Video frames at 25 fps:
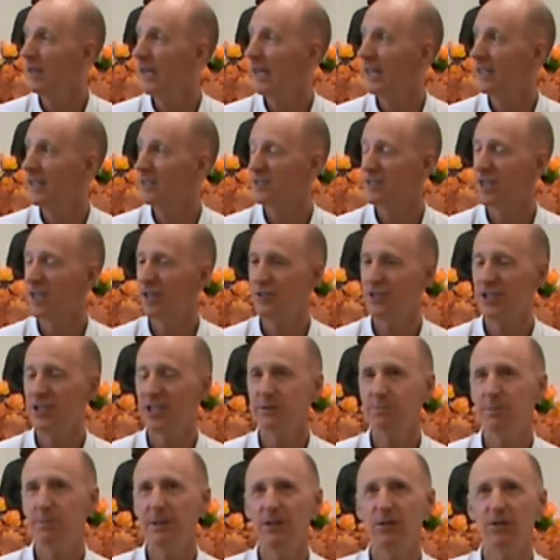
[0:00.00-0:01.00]
And so
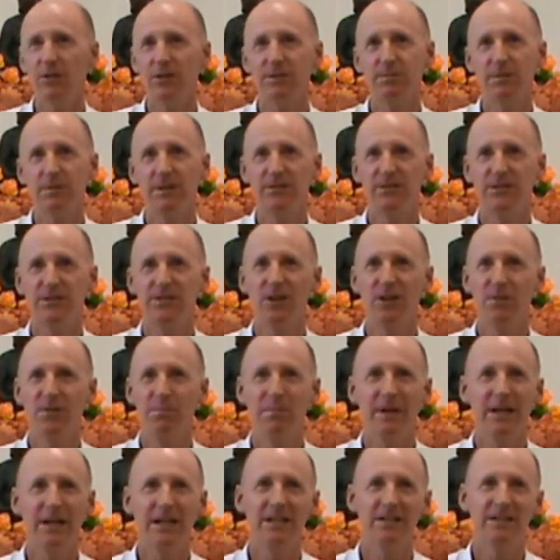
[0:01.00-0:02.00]
just because we've stopped
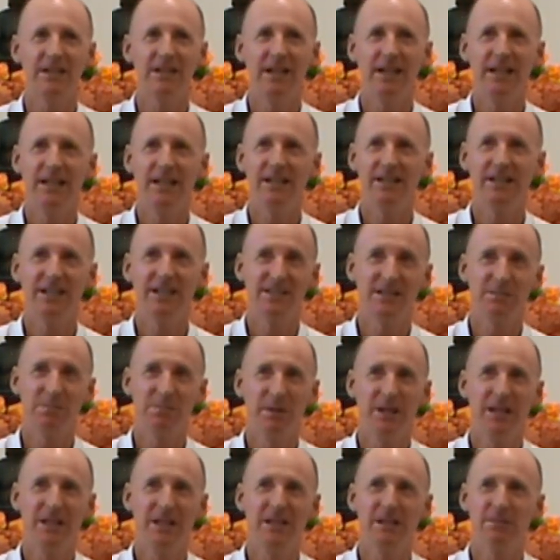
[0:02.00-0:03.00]
meditating doesn't
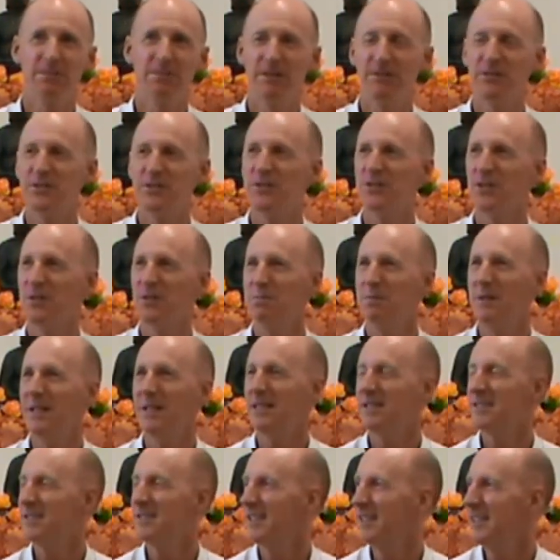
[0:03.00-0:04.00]
mean that we've stopped
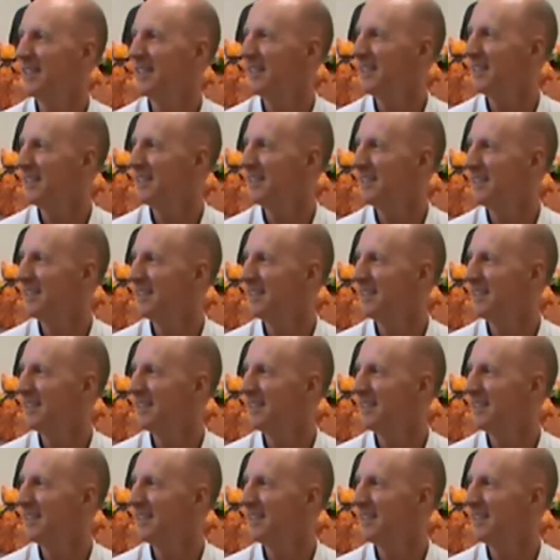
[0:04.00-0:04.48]
meditating.